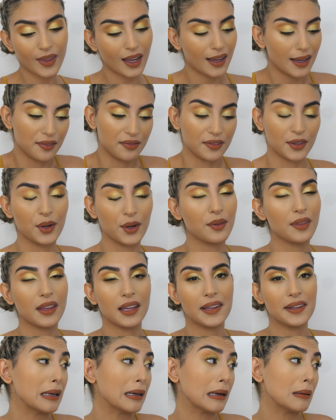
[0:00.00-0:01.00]
If not,
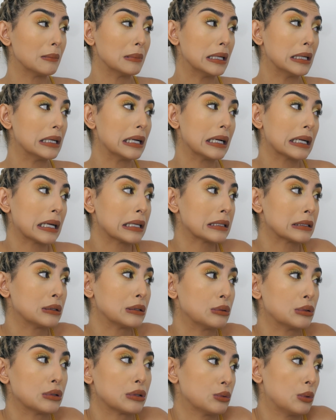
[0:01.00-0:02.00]
then I mean, I guess
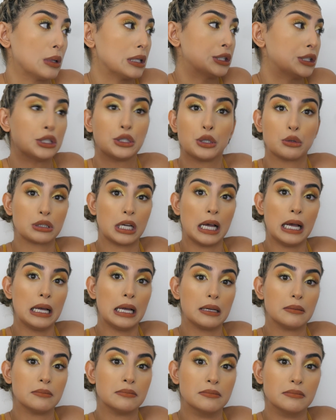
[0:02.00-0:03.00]
you just wasted your
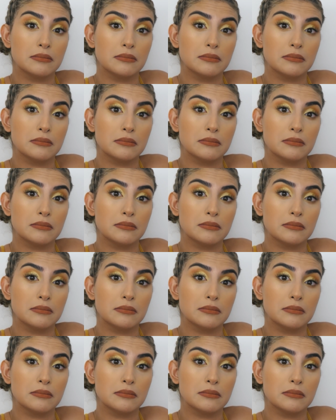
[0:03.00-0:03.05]
time.